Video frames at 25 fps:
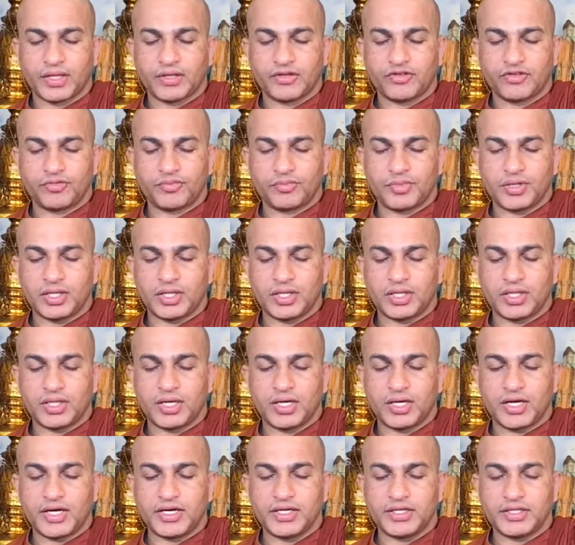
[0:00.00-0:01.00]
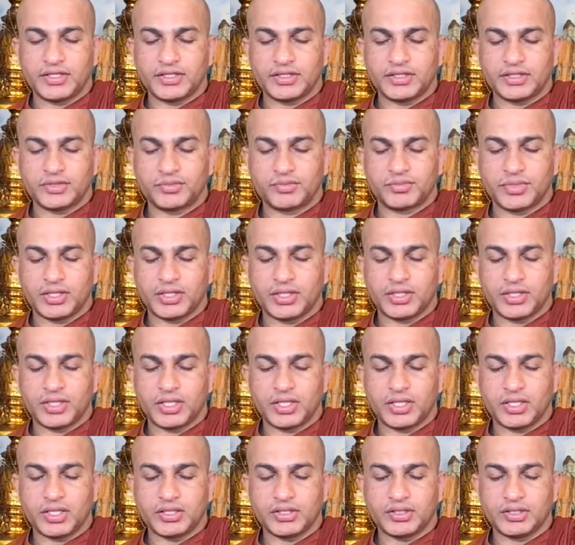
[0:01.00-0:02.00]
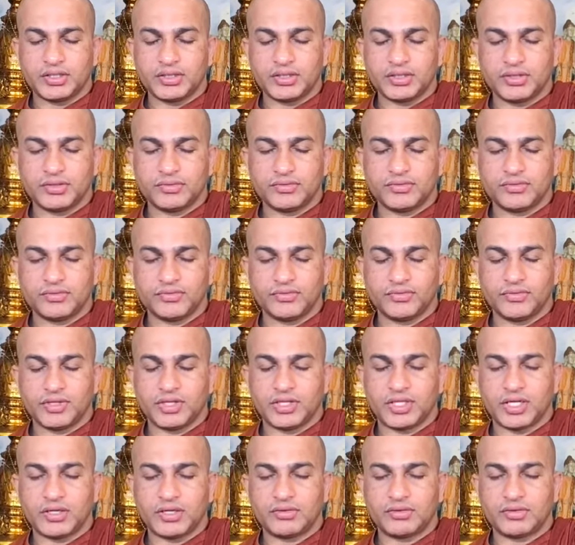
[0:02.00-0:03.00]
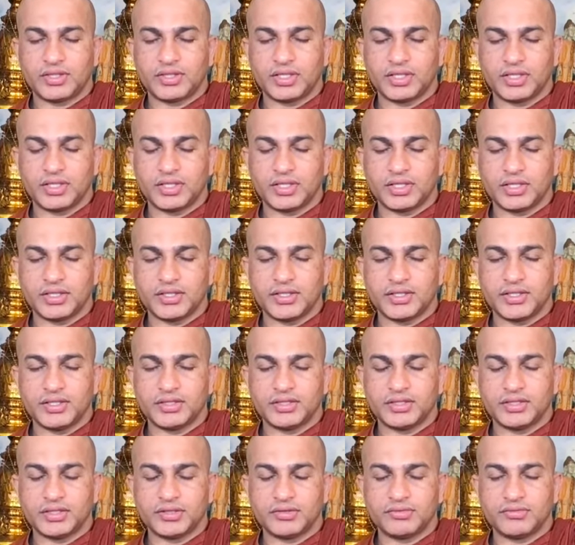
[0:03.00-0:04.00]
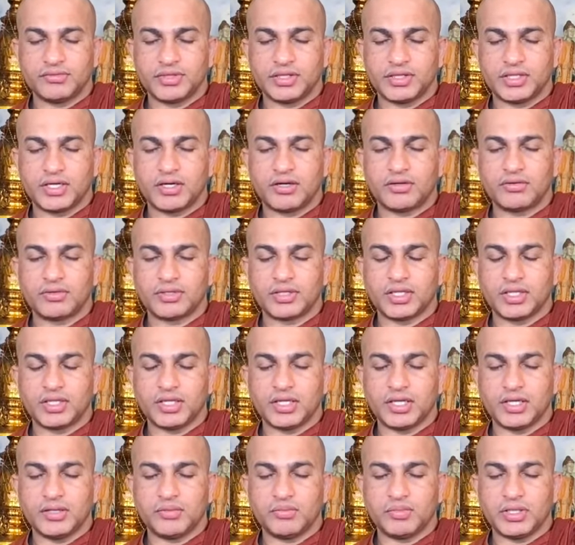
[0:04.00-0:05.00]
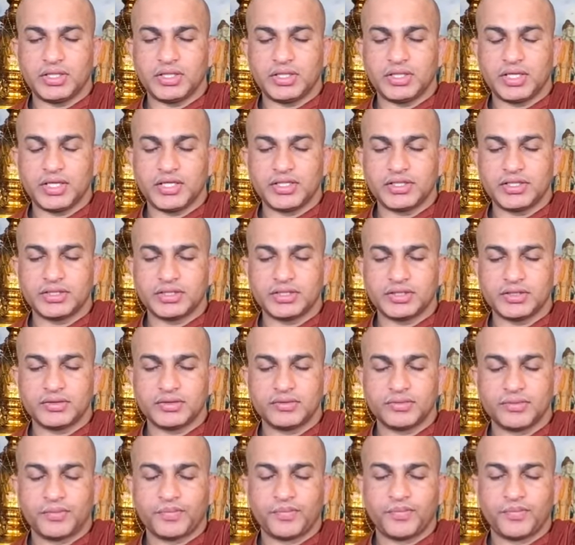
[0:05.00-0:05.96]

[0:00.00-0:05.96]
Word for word: spread the light, spread the energy without any condition, without any limitation,